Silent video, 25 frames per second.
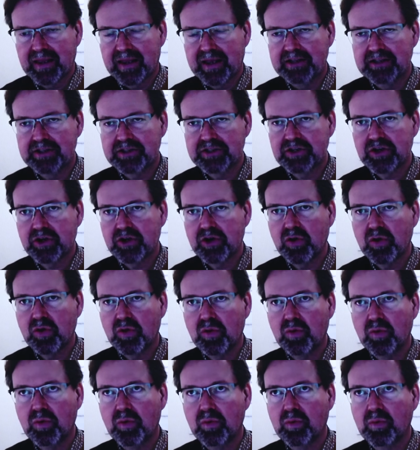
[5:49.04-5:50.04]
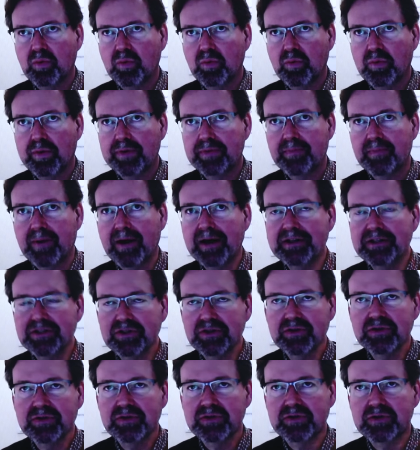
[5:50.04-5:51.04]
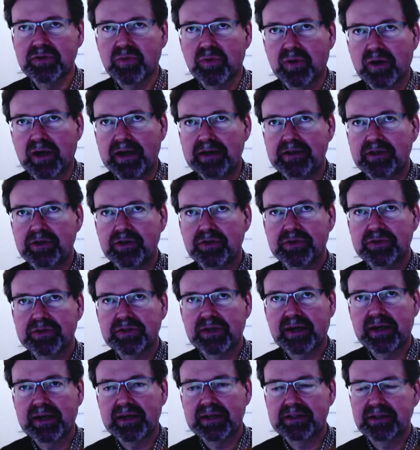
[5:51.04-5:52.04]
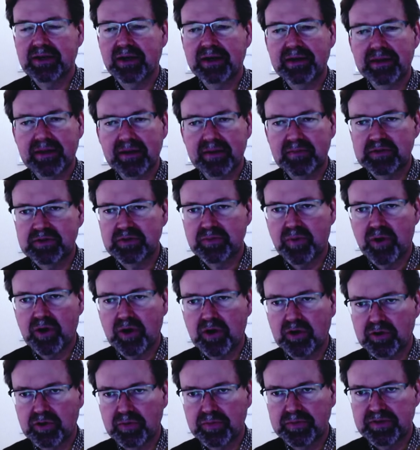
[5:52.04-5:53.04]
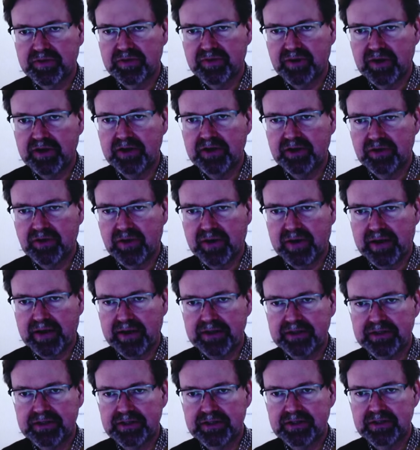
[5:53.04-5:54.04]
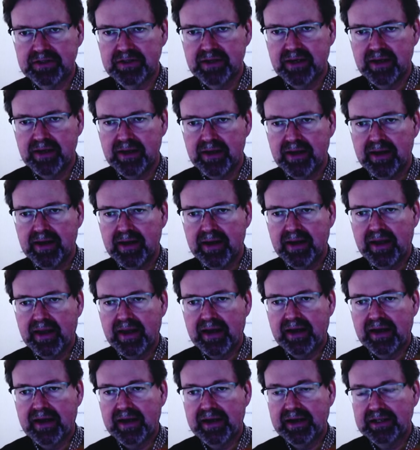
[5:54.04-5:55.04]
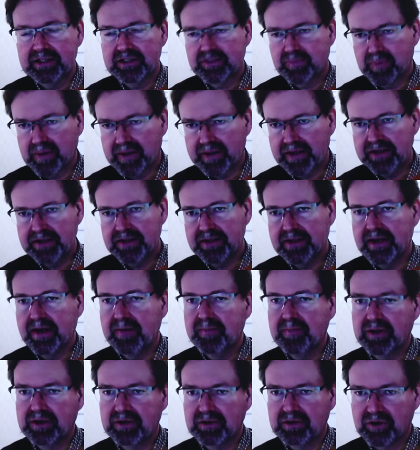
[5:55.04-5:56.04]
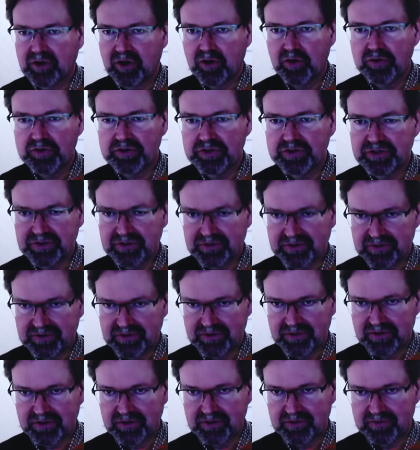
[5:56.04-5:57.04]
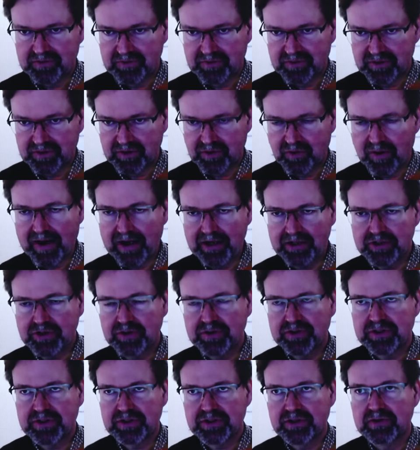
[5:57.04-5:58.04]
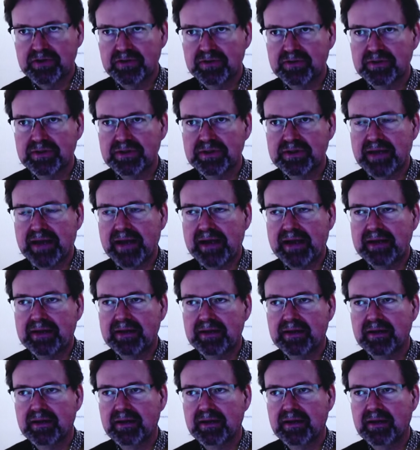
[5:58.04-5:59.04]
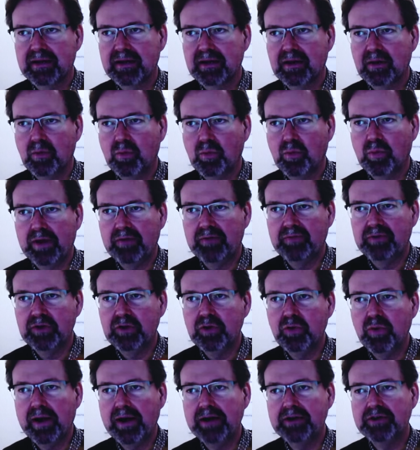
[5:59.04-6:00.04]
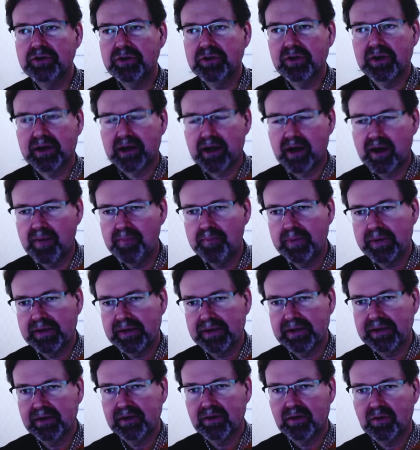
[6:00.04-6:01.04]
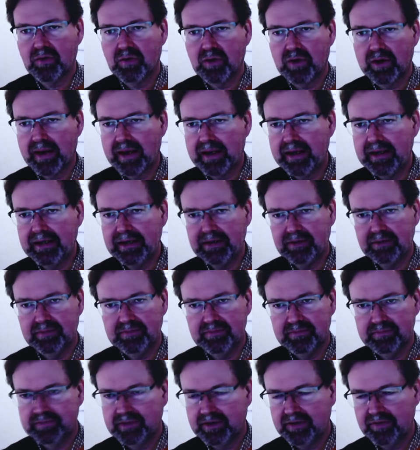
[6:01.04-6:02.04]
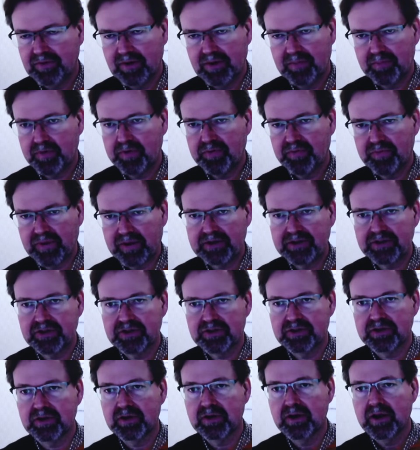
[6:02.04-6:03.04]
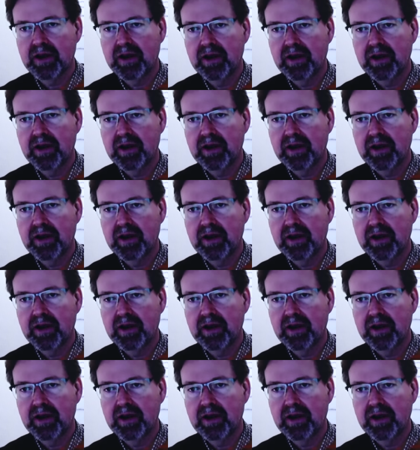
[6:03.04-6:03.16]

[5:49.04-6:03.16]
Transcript: And so with my students, what I do is I assign them small groups of undergrads, and I explain to them and coach the graduate students that if you enter a company or even a professor,